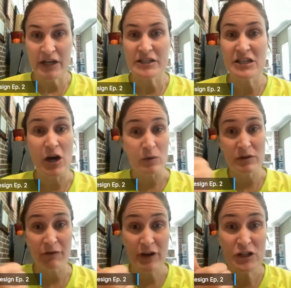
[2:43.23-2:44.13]
So
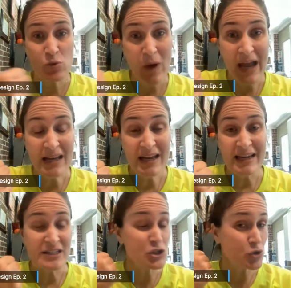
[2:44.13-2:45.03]
the first one, it's